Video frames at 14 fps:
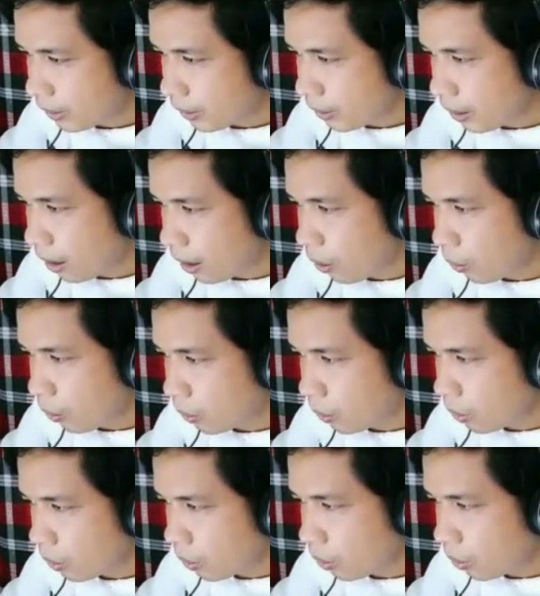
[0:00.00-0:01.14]
Now,
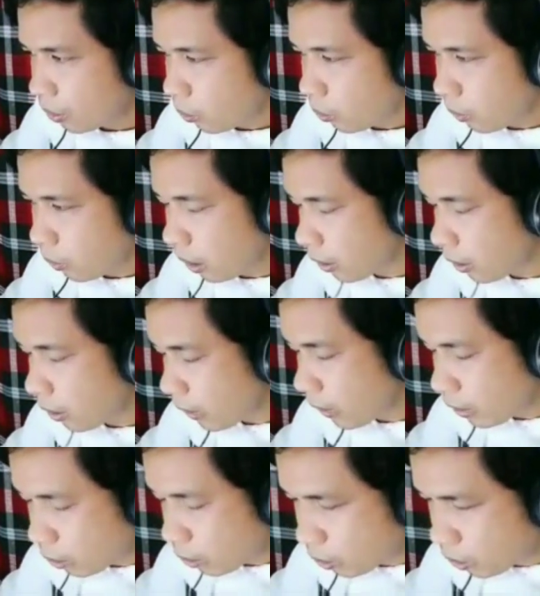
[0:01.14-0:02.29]
we are going
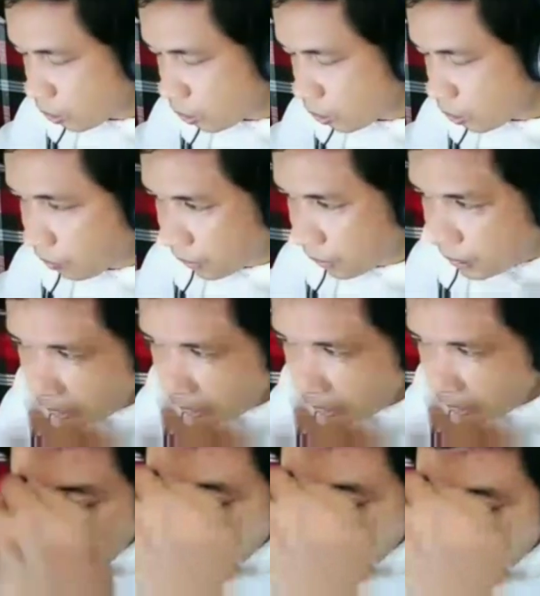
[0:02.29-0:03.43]
to solve first
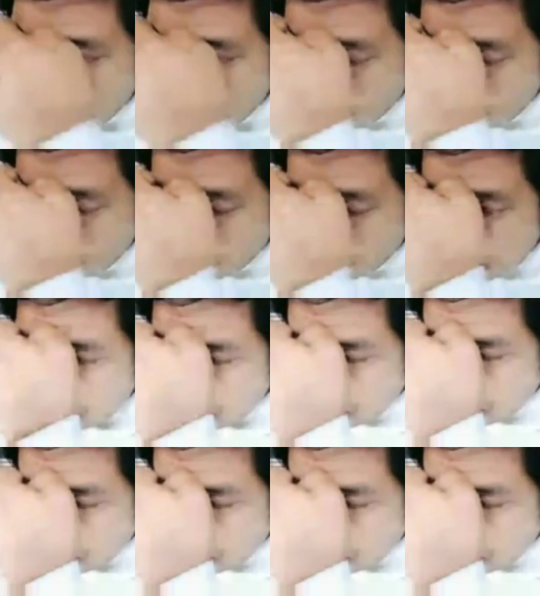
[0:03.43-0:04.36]
the mean